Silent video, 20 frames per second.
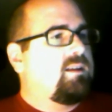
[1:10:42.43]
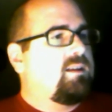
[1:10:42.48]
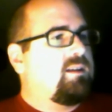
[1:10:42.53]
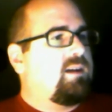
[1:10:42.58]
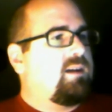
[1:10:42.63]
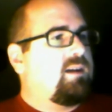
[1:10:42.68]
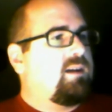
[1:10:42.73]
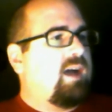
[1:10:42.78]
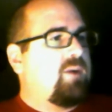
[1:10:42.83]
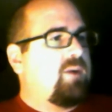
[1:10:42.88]

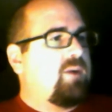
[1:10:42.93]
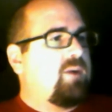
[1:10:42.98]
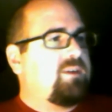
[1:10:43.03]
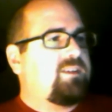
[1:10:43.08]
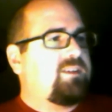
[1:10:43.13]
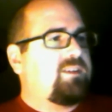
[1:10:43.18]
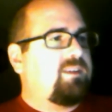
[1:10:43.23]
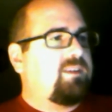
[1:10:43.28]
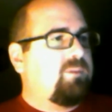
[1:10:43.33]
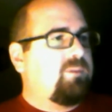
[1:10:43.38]
I wish
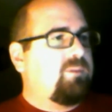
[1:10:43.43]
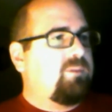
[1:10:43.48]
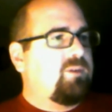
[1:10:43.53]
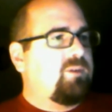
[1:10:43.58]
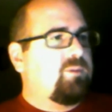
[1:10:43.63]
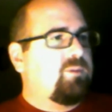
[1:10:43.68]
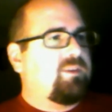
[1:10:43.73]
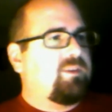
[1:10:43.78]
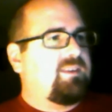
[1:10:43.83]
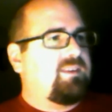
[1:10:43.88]
someone
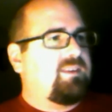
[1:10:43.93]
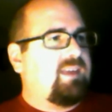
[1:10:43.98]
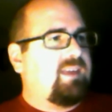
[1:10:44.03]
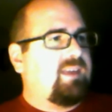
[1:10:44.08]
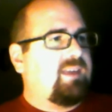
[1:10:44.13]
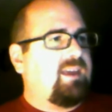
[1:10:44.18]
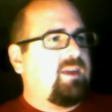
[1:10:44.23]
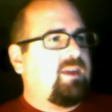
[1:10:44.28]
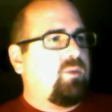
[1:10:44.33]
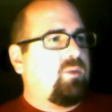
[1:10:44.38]
would
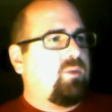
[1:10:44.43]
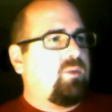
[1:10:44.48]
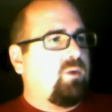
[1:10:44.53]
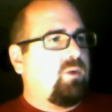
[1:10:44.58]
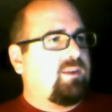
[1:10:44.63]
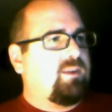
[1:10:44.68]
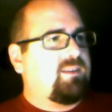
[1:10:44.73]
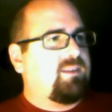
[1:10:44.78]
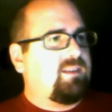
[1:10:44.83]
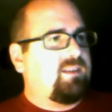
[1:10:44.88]
say
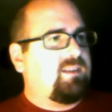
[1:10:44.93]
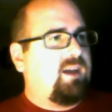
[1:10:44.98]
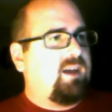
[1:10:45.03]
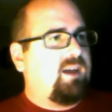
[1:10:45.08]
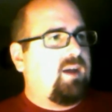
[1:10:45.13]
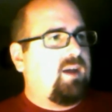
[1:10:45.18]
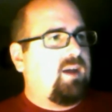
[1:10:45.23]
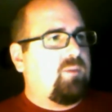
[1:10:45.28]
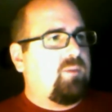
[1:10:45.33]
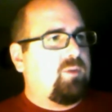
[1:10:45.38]
what's
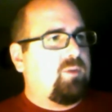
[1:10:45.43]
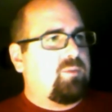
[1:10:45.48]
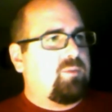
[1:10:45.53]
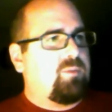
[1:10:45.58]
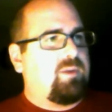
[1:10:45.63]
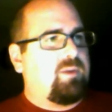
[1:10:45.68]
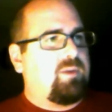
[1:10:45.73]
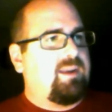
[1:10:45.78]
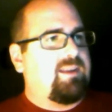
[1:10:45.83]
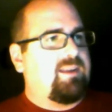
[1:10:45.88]
up with
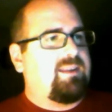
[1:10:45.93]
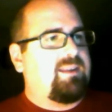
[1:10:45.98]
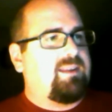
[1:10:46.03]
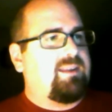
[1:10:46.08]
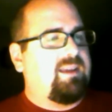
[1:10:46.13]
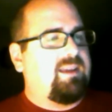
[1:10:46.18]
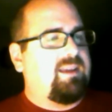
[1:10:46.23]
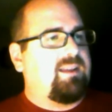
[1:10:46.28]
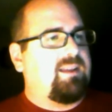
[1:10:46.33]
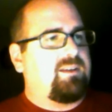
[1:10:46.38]
Brandon
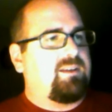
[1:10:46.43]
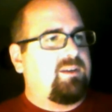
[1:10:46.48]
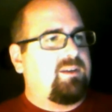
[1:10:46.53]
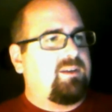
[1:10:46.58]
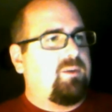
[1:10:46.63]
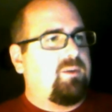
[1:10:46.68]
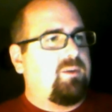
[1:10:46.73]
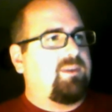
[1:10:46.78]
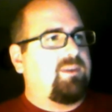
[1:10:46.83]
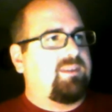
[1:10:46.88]
Taylor. No
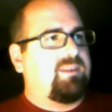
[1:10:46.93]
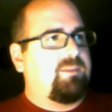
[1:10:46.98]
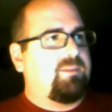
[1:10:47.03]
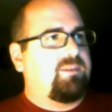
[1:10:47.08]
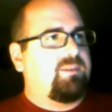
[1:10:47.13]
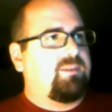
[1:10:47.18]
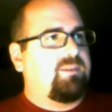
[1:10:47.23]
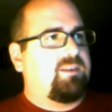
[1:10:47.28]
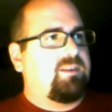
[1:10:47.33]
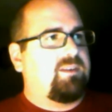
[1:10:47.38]
one
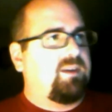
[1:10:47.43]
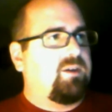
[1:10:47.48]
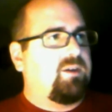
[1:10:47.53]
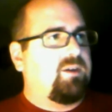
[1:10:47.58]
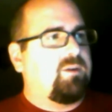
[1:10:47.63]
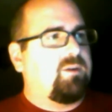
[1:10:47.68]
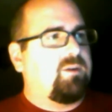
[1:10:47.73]
seems to know.